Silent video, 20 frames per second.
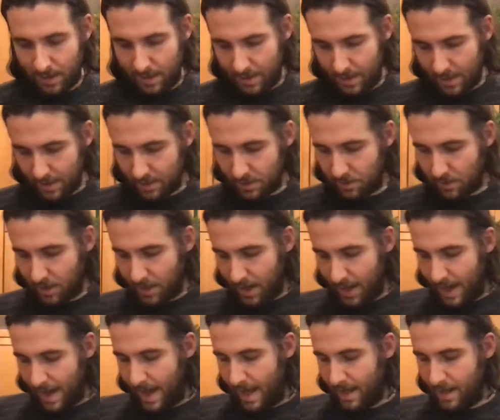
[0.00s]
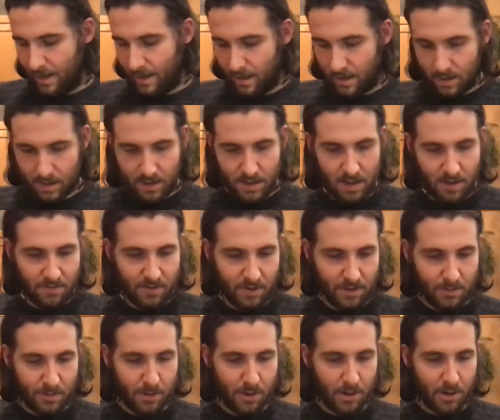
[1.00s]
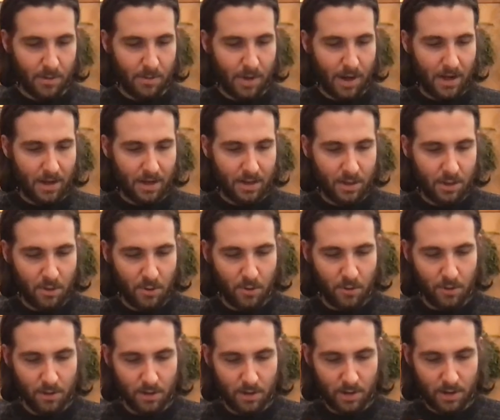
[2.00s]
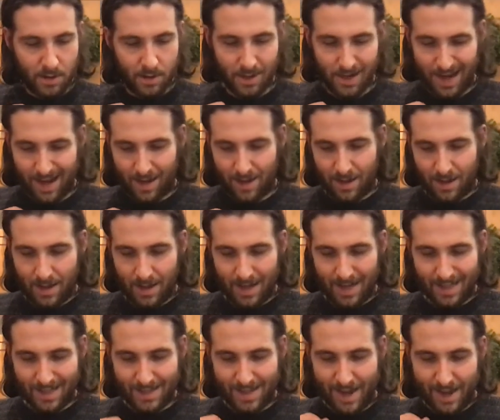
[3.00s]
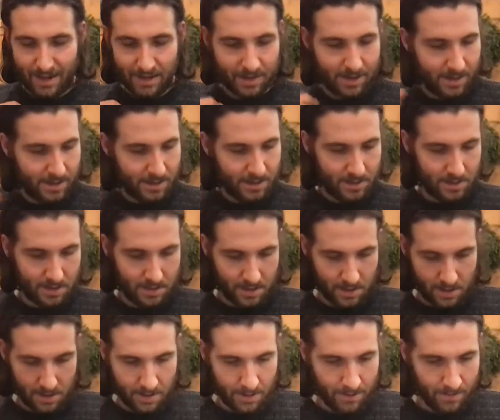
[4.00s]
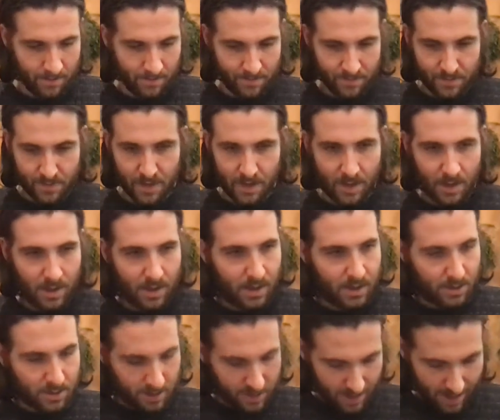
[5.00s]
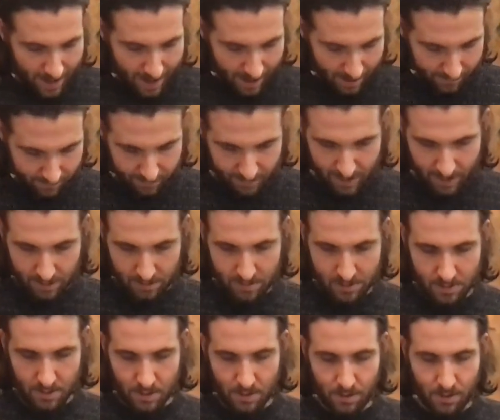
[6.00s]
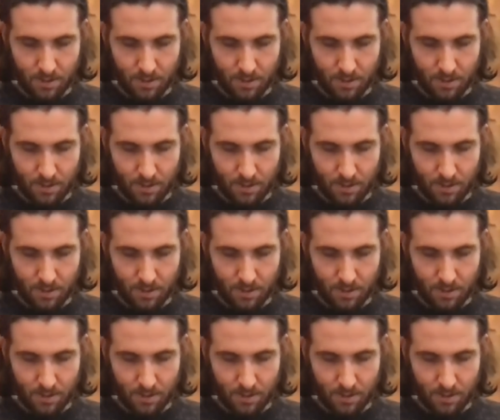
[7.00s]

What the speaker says: Next, we're going to add lovely bergamot liqueur, Italicus, just a half an ounce.